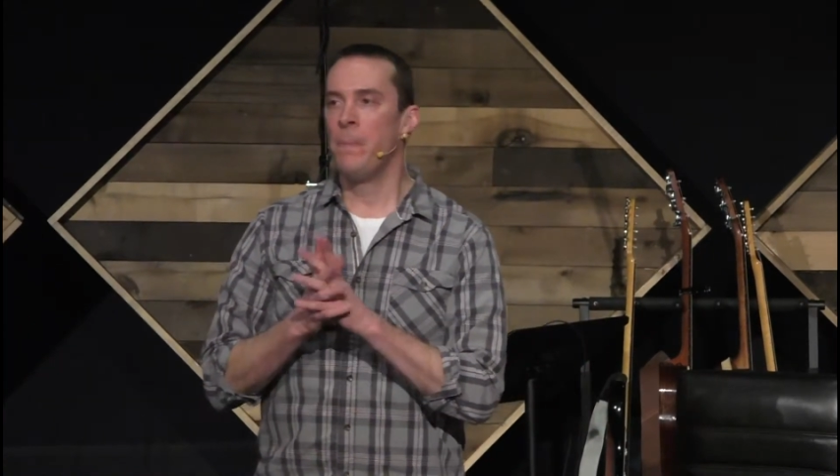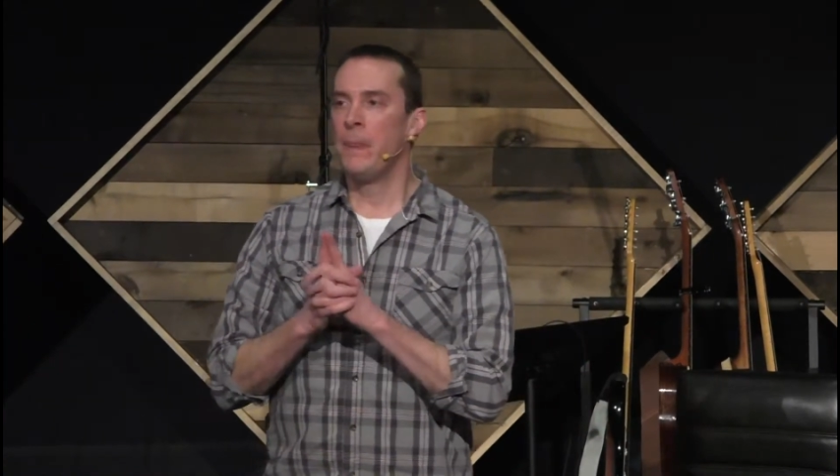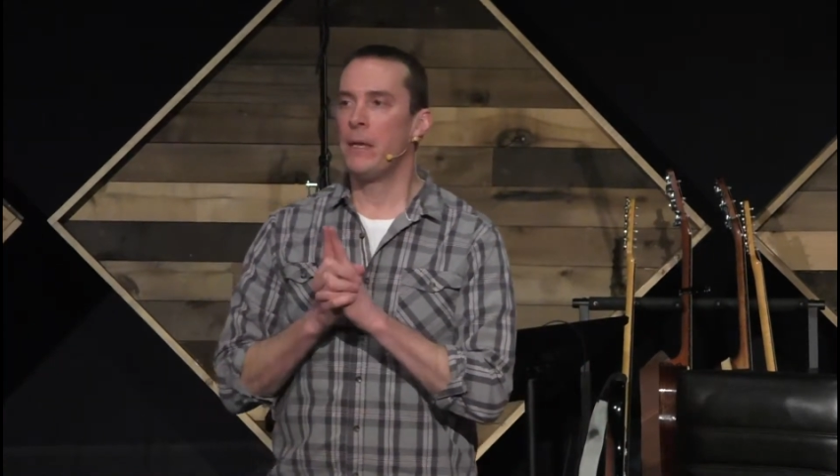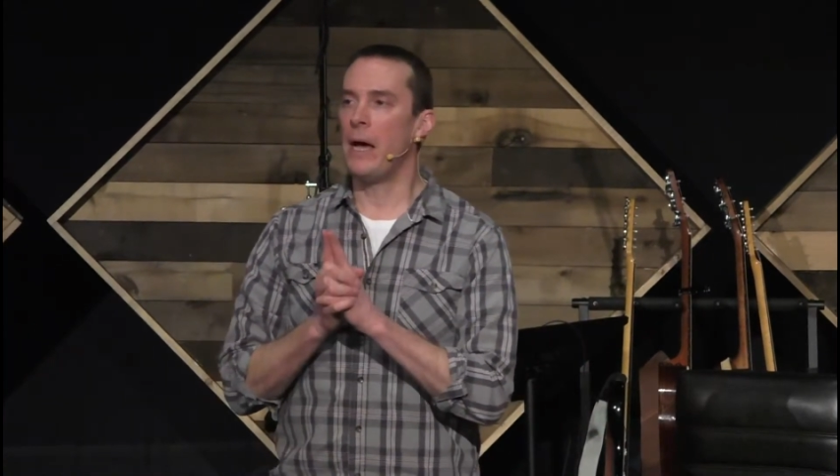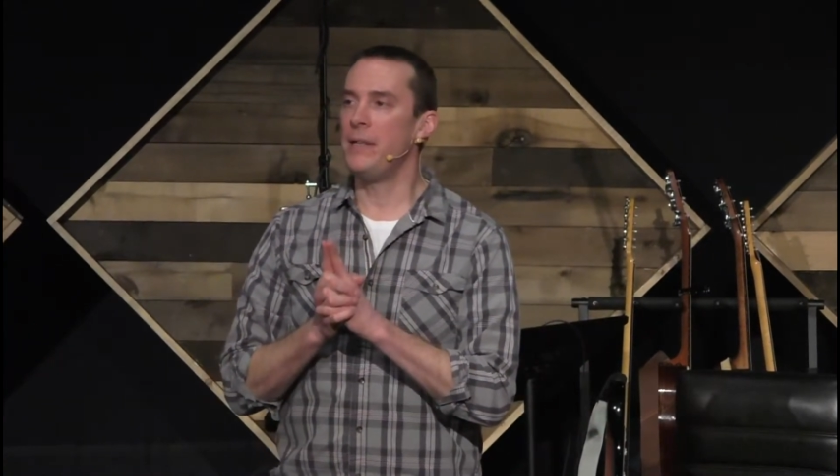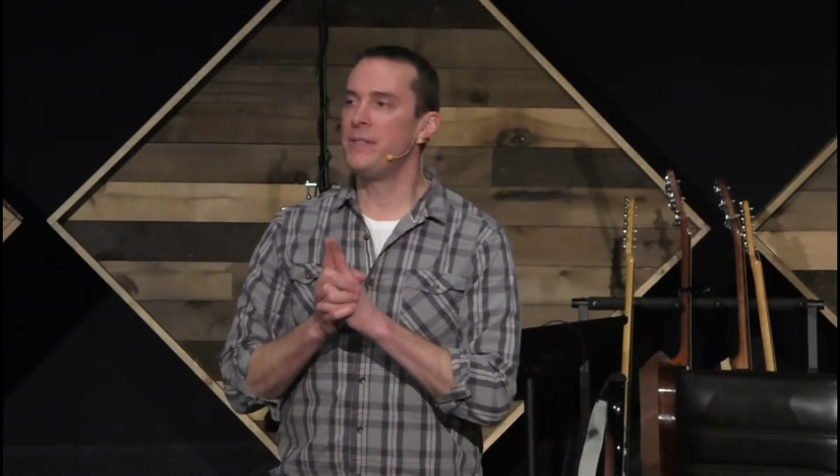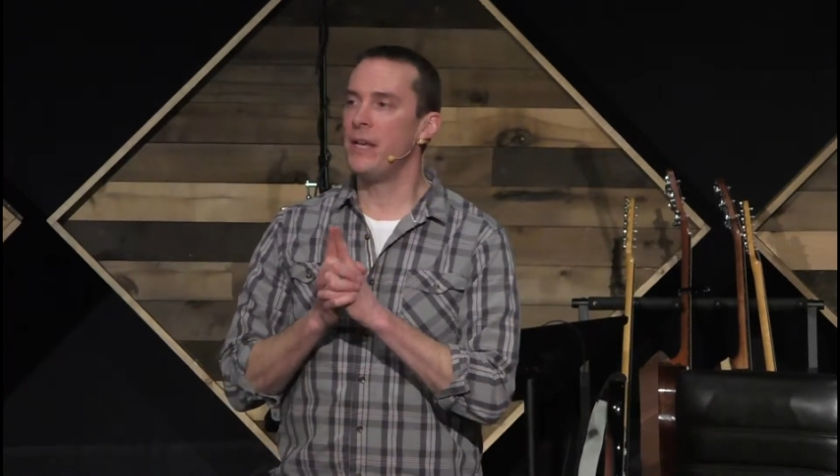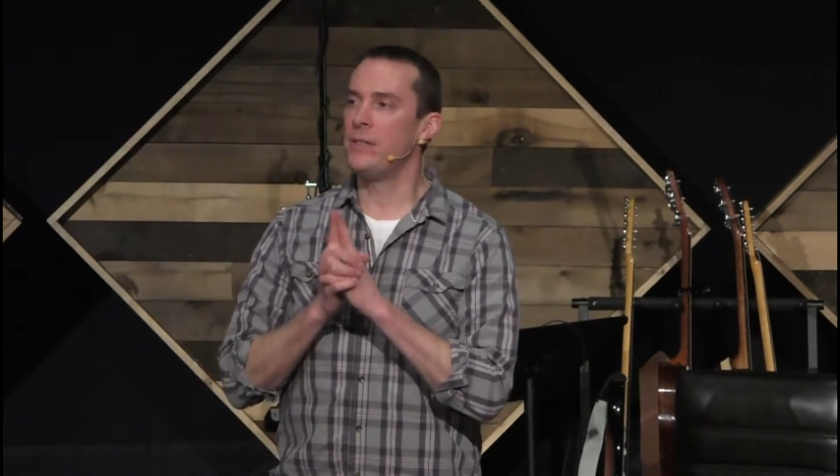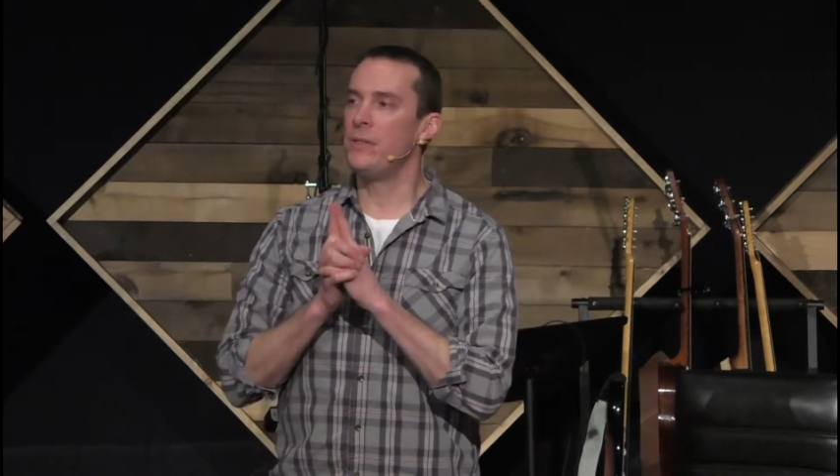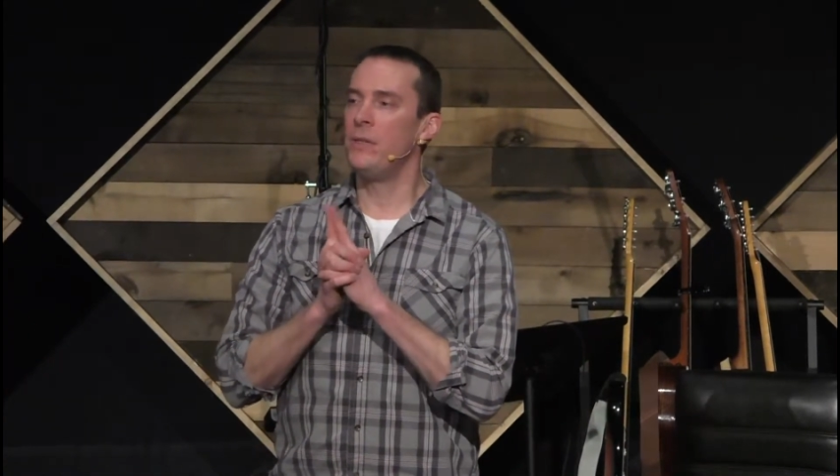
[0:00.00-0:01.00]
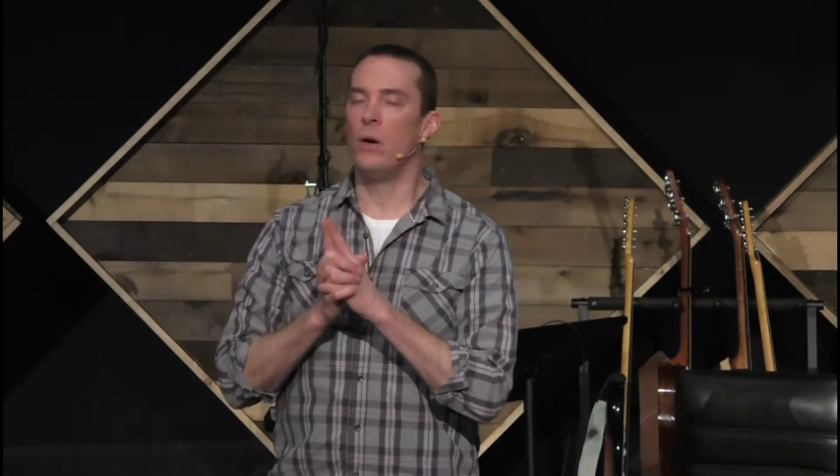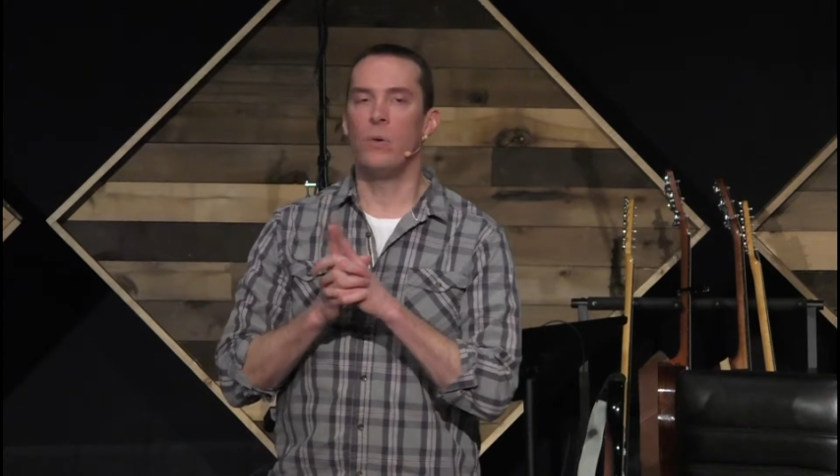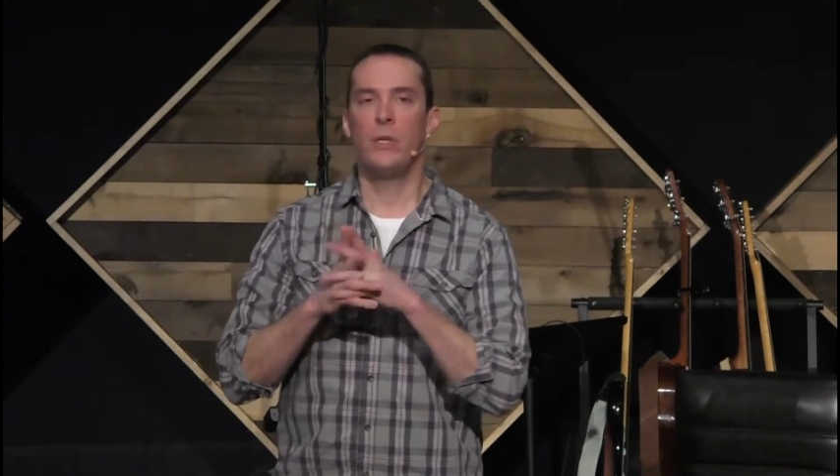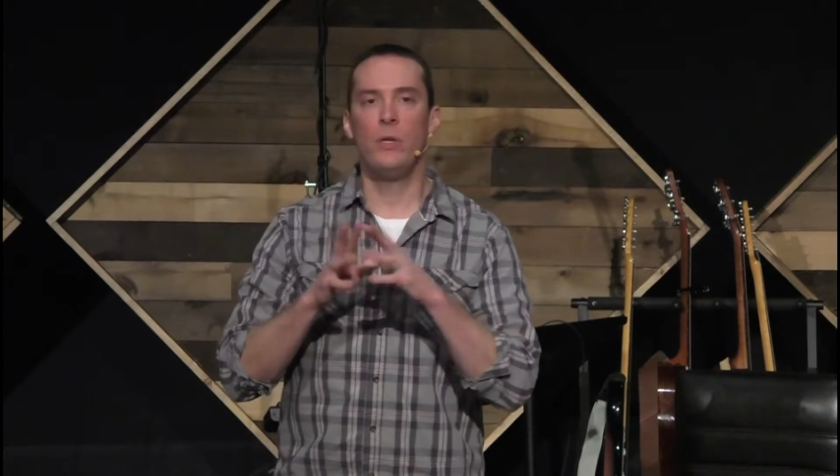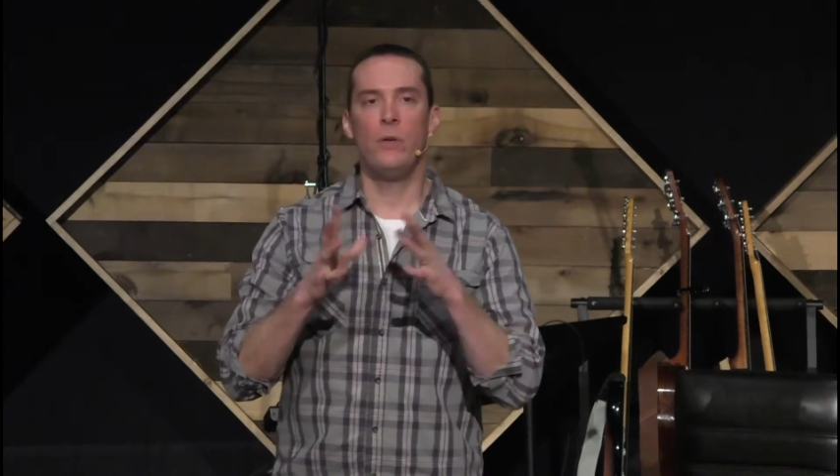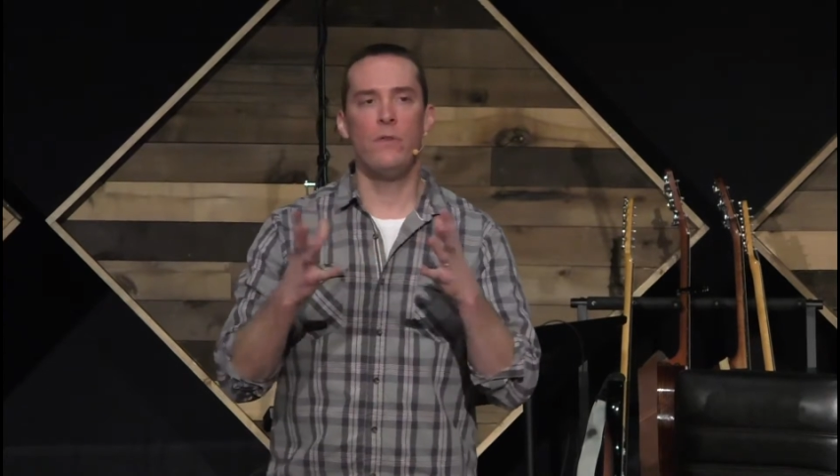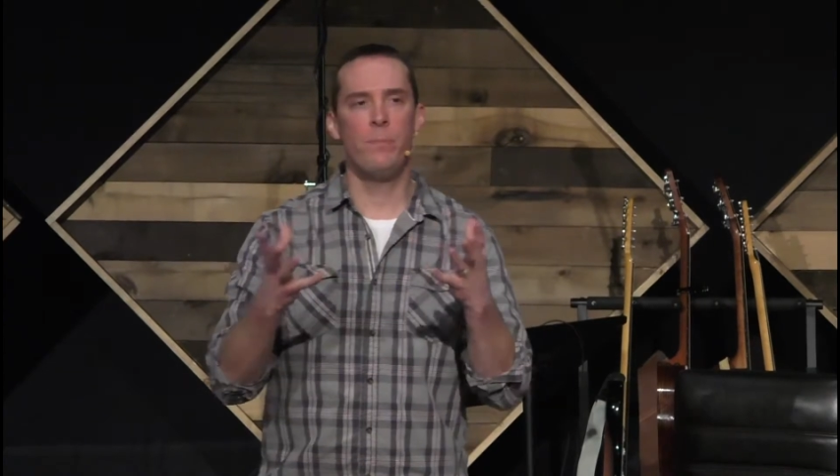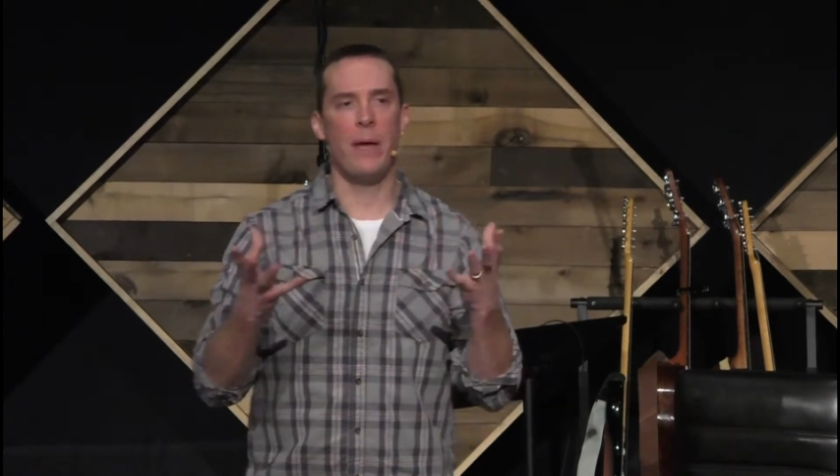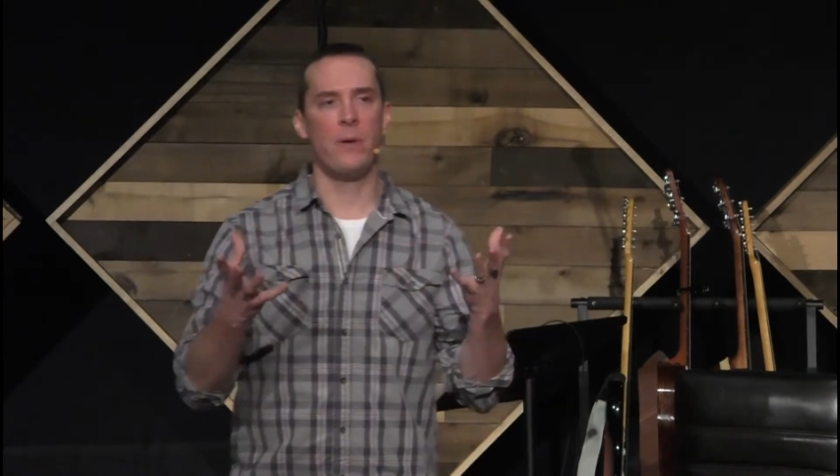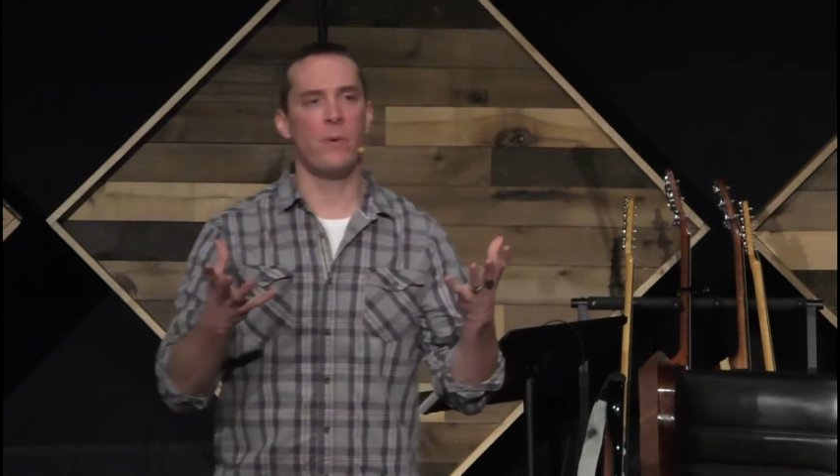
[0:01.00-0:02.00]
God says, no, you've
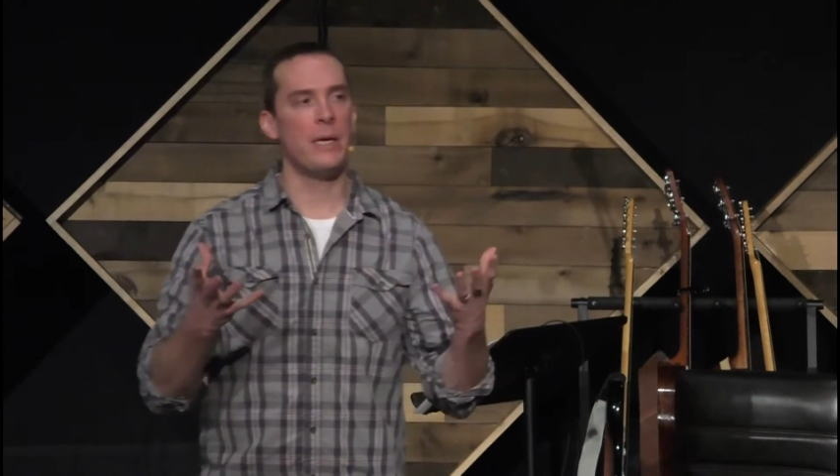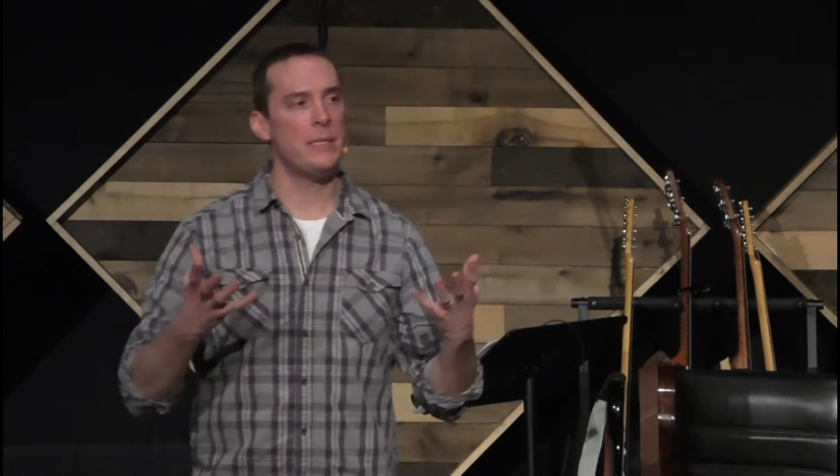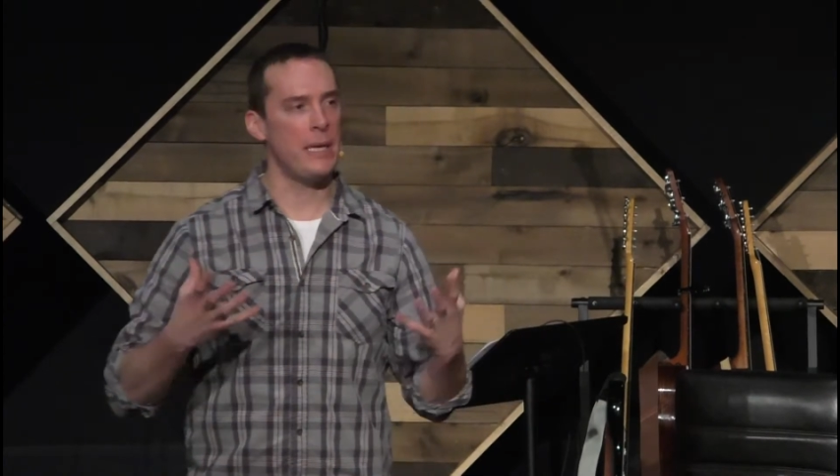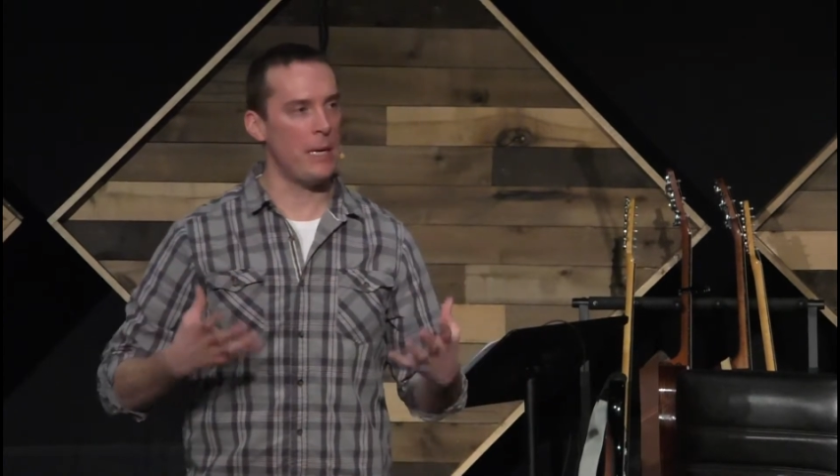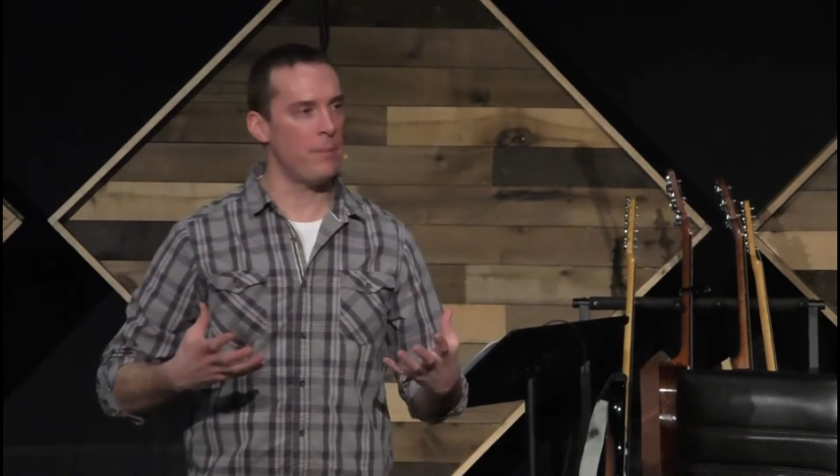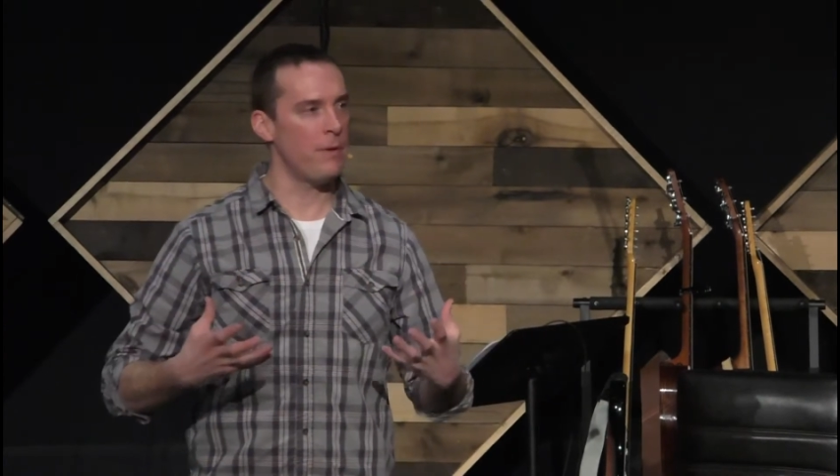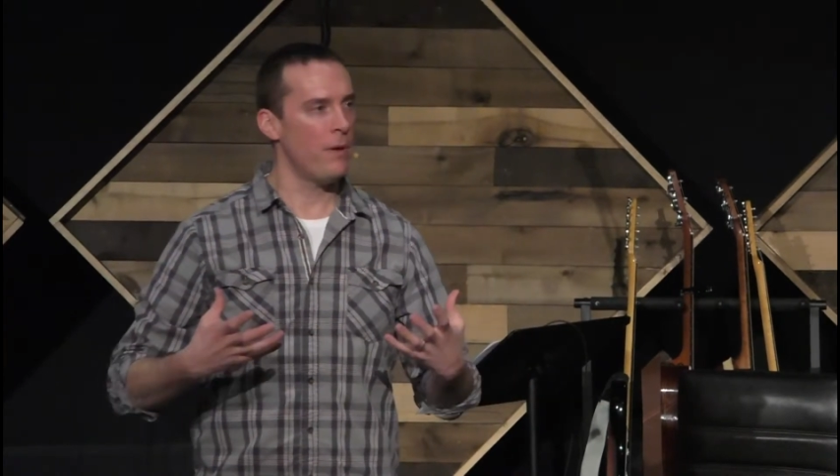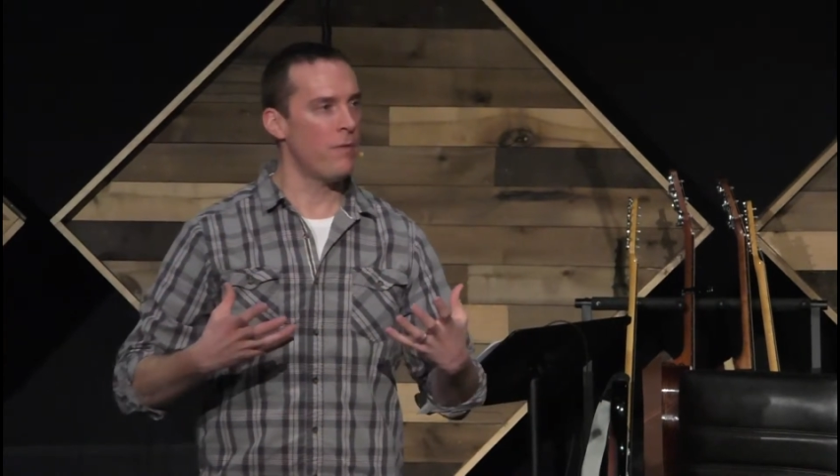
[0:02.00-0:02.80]
been redeemed